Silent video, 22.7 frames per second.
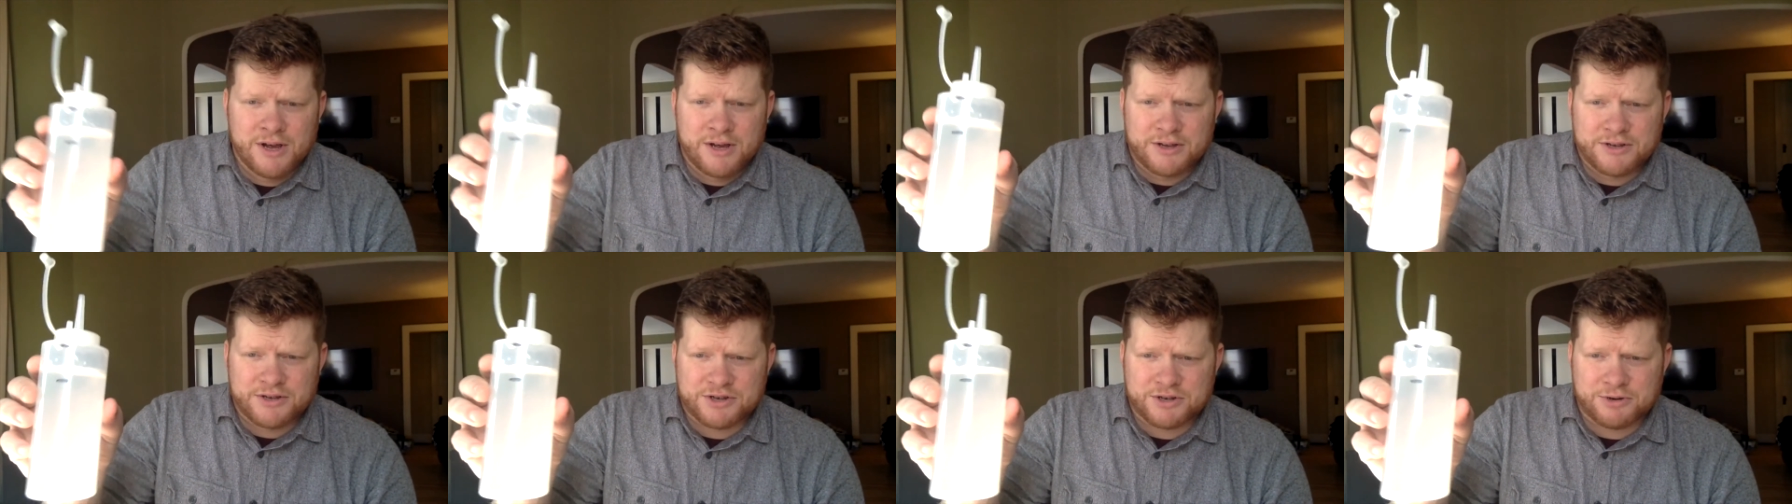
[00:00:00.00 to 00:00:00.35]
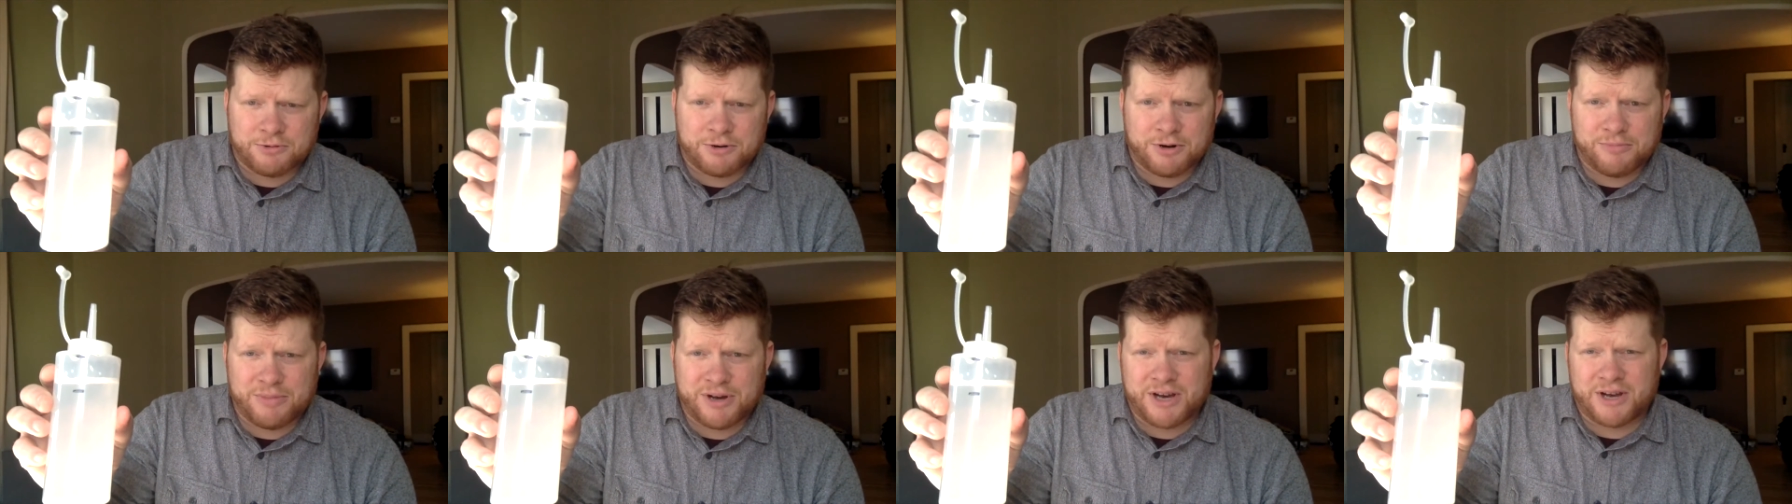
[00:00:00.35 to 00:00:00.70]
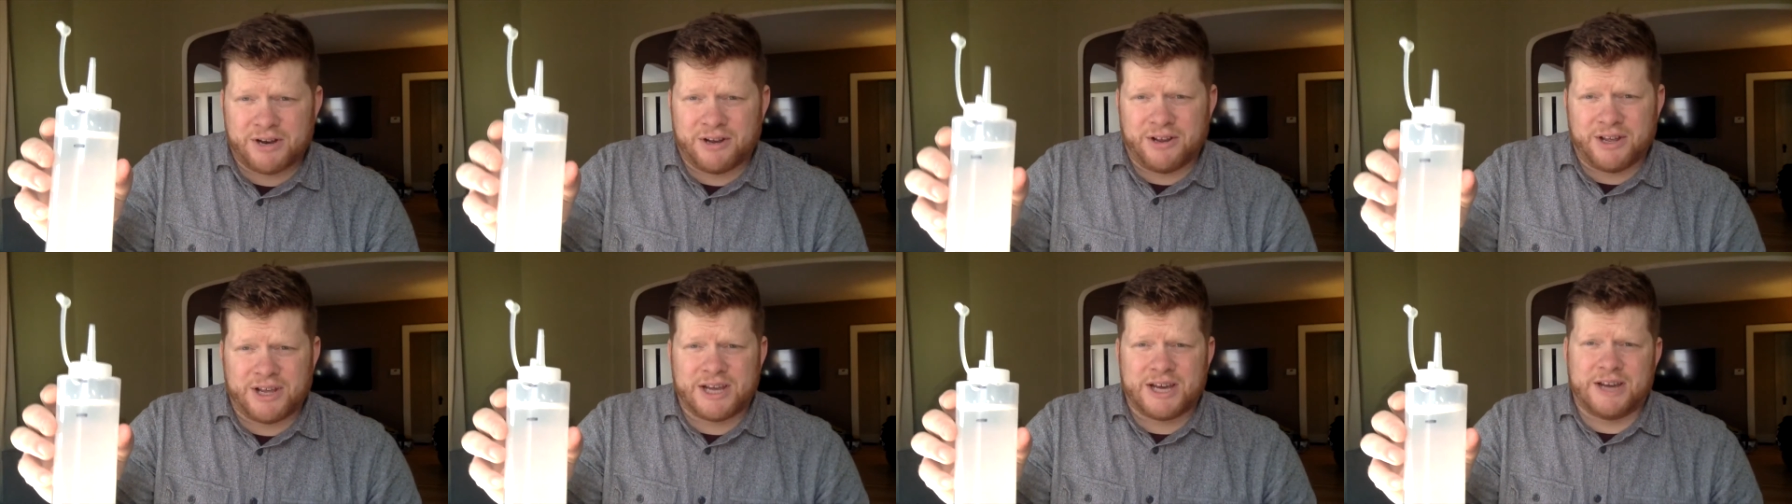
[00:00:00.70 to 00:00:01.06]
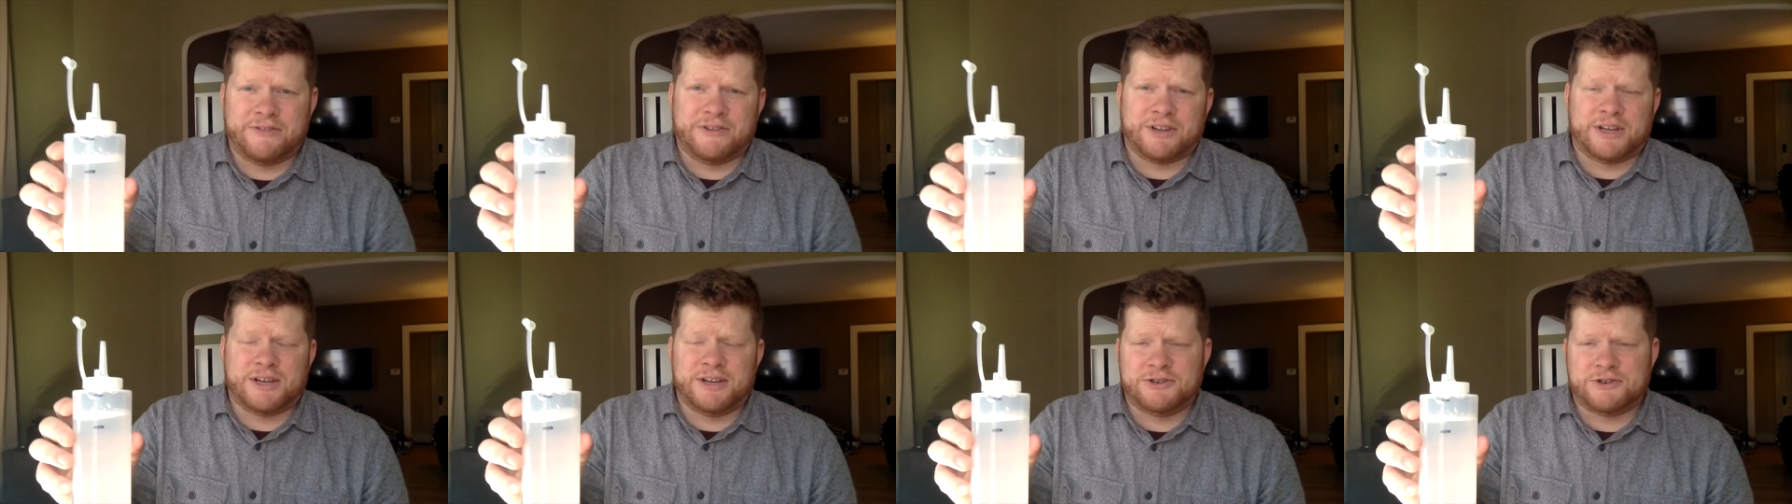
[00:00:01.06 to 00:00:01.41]
The squirt bottle I got
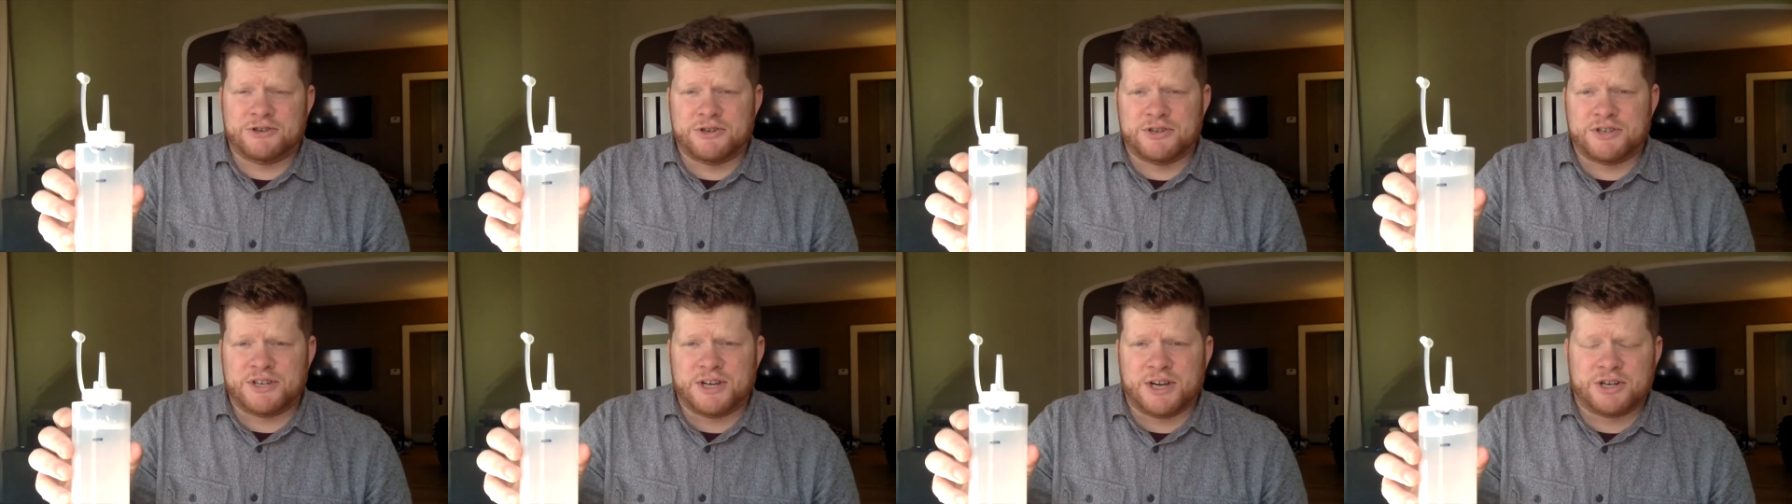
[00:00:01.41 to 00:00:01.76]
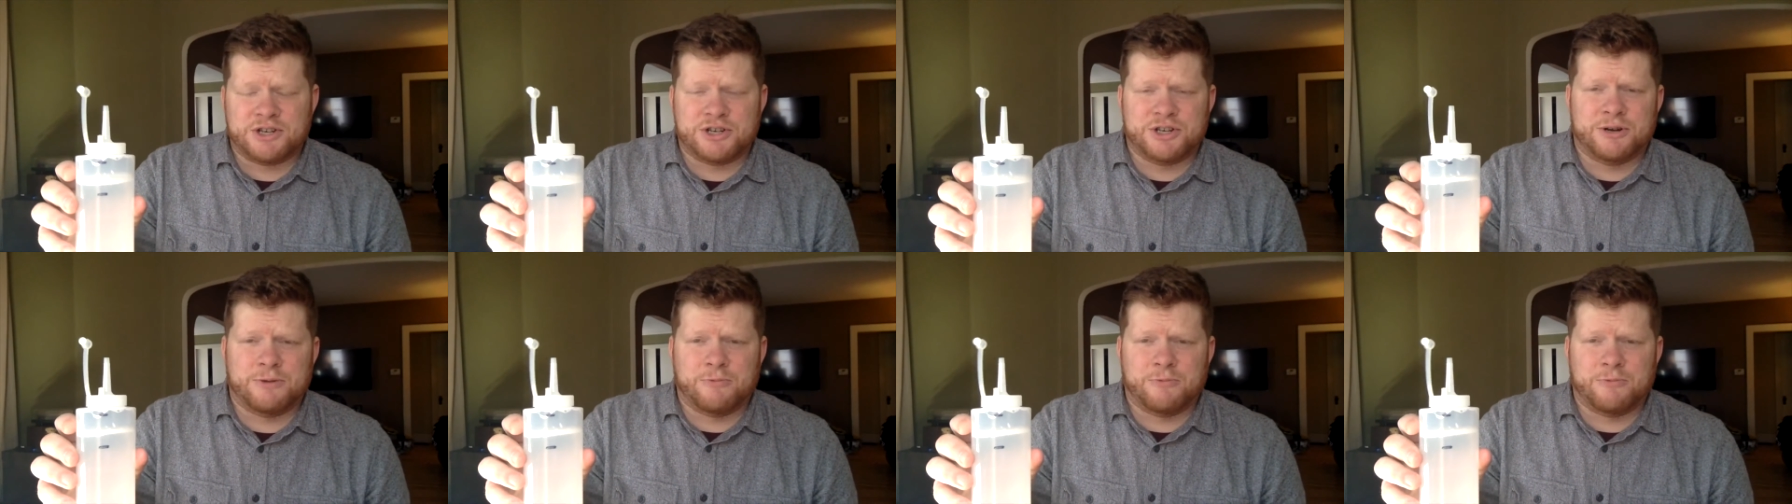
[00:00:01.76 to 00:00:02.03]
in the kitchen section